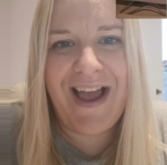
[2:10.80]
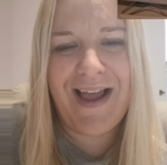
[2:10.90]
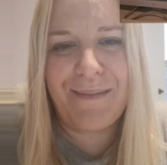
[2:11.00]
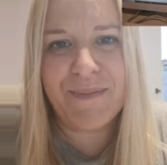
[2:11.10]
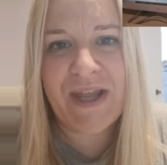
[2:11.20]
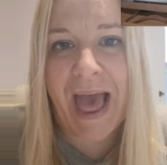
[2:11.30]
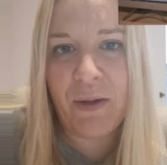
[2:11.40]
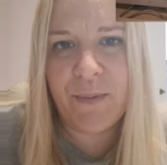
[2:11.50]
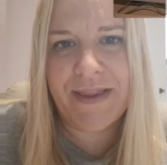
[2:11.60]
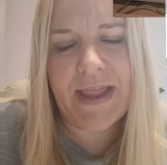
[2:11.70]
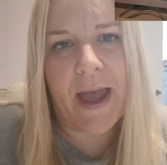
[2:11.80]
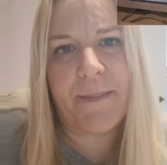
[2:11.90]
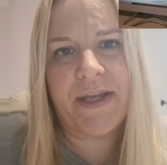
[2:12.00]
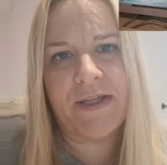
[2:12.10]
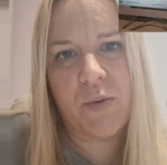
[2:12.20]
um, to help with that
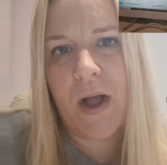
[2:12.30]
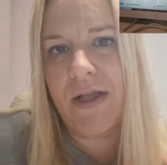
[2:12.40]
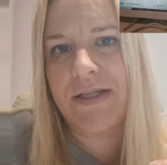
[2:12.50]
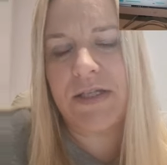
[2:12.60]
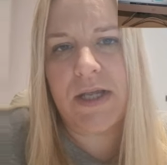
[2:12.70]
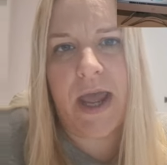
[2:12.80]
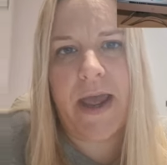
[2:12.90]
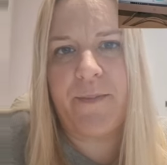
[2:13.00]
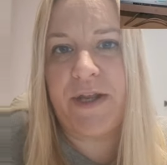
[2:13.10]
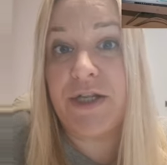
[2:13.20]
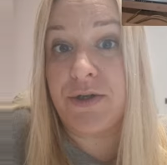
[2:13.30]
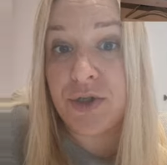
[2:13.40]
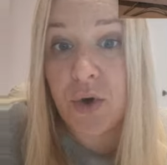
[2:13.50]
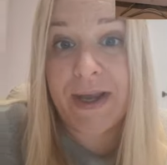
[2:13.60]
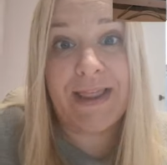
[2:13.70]
because whilst um, we do
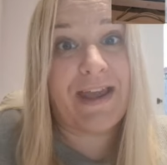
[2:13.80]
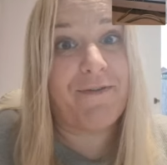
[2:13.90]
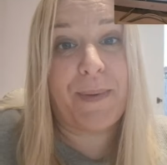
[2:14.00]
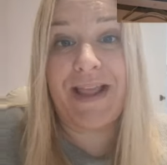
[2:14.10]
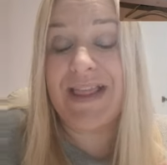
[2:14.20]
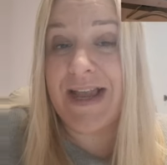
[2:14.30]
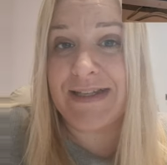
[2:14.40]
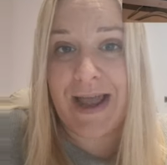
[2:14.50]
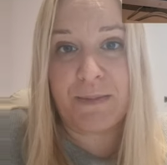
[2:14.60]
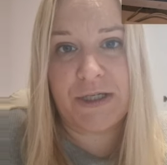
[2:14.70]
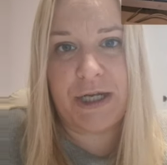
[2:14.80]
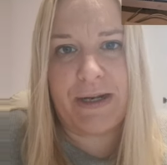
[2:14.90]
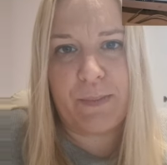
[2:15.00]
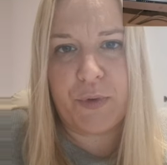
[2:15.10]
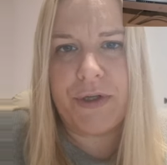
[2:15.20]
talking therapy and that is
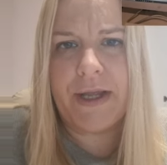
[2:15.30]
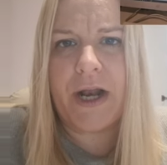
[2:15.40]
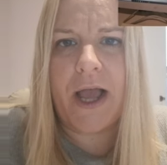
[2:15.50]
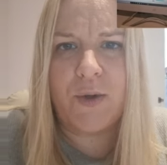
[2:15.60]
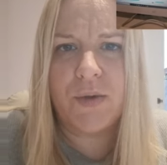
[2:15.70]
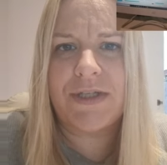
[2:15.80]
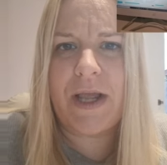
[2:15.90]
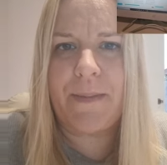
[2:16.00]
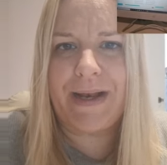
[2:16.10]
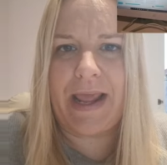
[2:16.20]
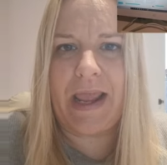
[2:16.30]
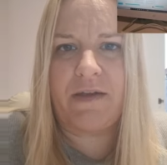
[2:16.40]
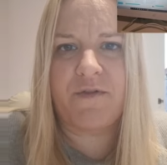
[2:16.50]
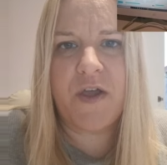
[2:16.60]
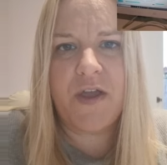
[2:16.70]
absolutely brilliant, I also
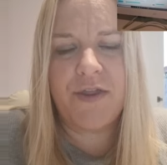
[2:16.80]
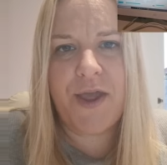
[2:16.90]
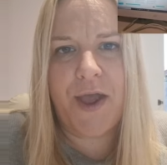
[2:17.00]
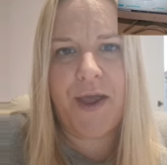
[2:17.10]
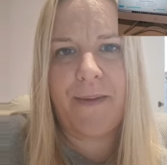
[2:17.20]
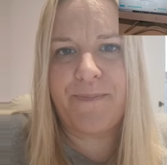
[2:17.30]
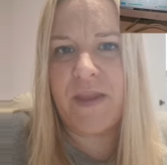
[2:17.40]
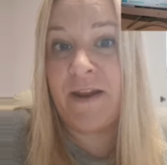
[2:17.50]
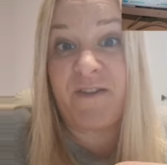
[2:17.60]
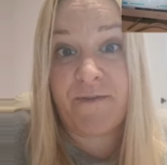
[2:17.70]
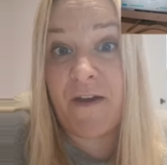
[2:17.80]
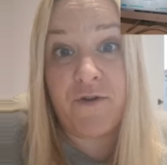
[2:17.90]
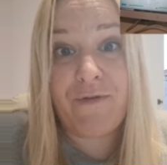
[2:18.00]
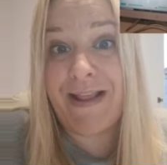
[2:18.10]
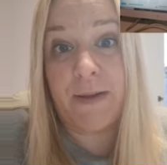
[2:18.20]
believe that, and if you've
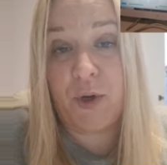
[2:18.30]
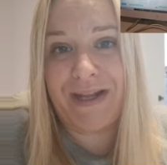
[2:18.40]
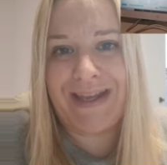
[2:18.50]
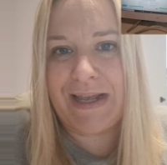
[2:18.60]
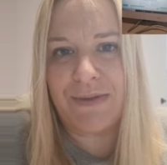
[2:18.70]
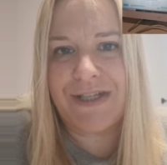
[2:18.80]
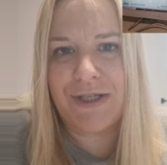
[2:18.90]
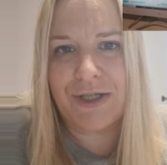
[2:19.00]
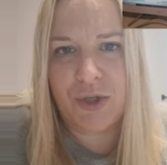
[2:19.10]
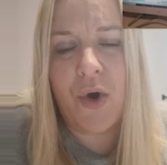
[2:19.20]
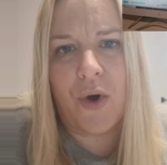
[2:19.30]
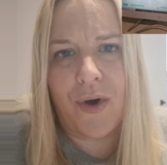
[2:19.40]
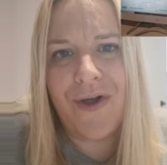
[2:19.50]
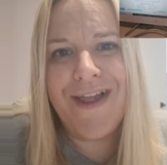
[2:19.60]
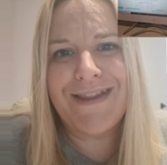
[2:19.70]
ever read The Body Keeps the
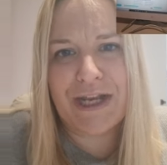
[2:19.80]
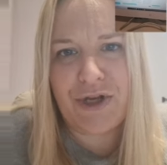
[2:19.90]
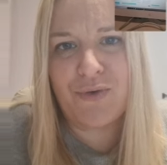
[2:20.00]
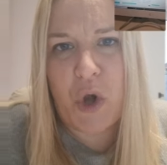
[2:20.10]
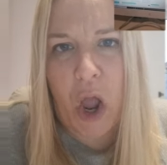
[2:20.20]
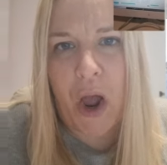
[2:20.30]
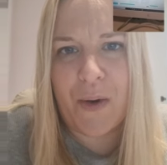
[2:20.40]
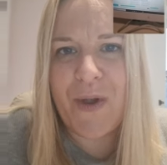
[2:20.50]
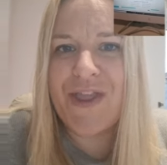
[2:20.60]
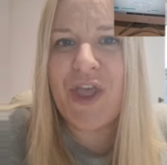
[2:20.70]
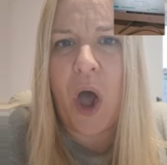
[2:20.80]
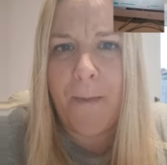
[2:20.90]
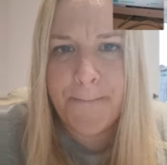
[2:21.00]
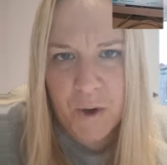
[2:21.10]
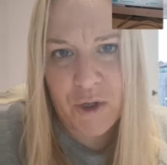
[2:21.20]
Score, then you'll know that
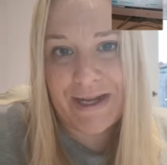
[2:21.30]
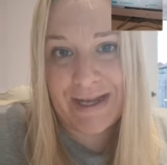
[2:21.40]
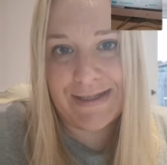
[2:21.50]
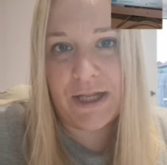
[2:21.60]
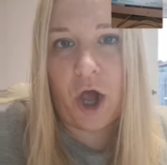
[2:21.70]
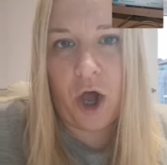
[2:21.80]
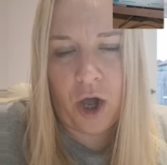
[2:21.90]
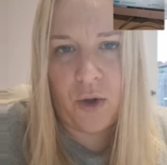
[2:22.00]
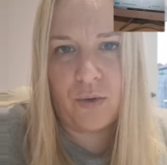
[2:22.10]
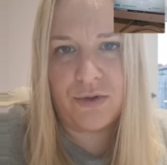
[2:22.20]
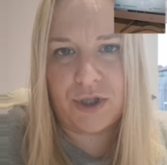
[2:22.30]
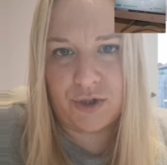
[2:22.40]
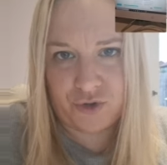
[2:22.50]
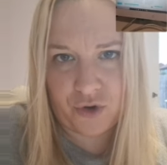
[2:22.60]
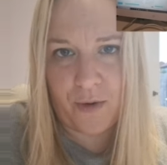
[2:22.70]
our bodies hold
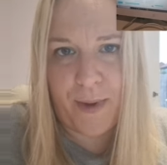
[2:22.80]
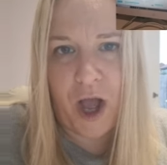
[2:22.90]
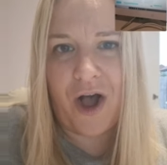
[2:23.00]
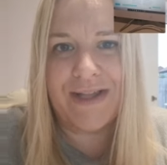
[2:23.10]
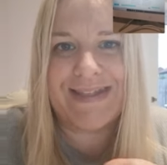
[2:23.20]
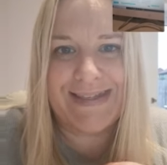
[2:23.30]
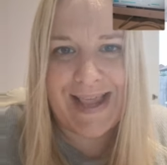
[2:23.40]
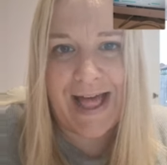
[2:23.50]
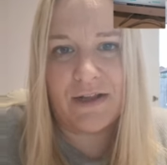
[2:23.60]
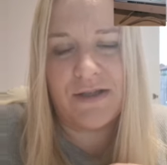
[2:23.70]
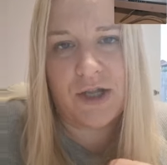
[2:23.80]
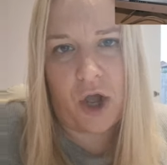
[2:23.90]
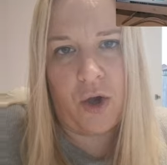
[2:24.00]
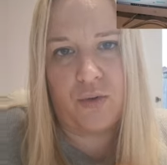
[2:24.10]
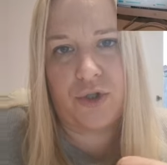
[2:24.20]
trauma, our cells
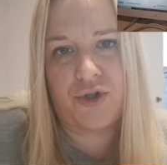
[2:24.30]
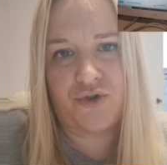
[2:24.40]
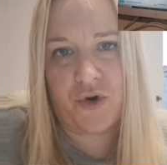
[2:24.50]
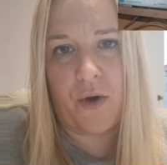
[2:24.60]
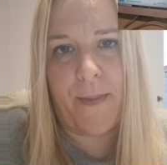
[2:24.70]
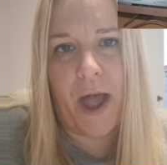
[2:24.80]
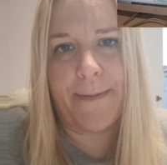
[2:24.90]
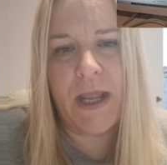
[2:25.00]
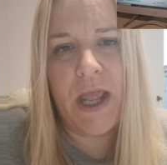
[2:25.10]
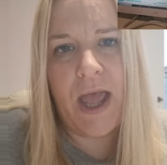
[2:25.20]
hold trauma.